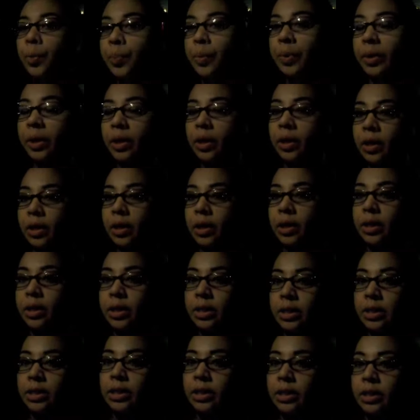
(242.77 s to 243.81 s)

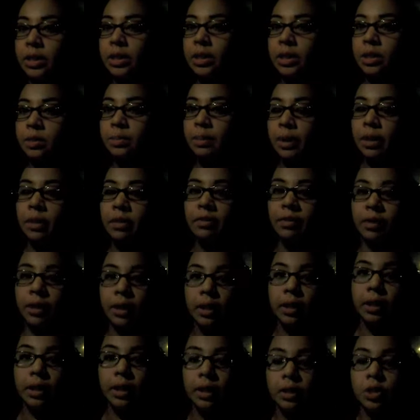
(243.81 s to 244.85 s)
Because despite the
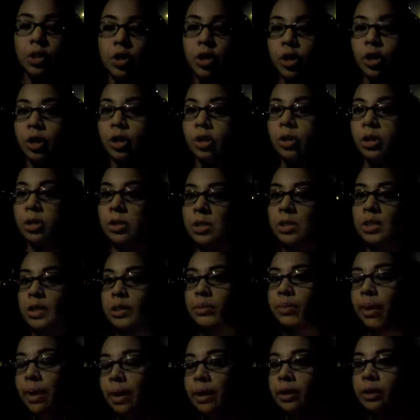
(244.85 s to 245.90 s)
fact that I took
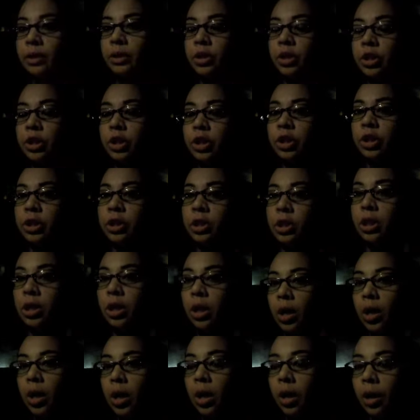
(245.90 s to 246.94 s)
Spanish
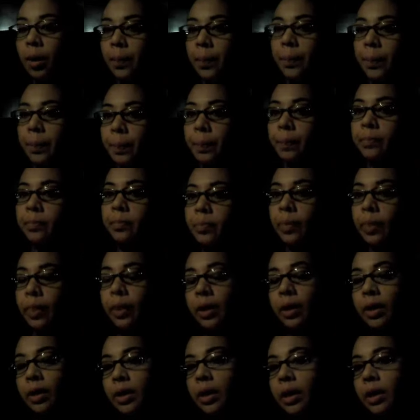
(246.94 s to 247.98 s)
um,
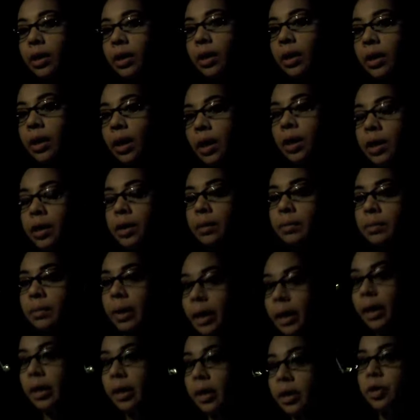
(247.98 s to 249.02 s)
in
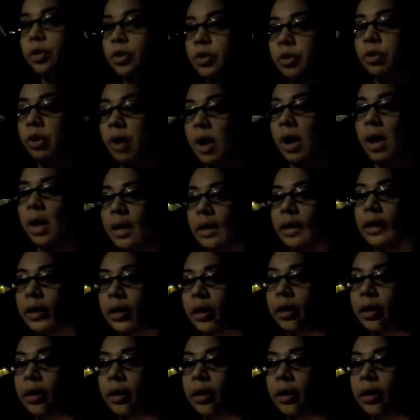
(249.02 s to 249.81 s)
my undergrad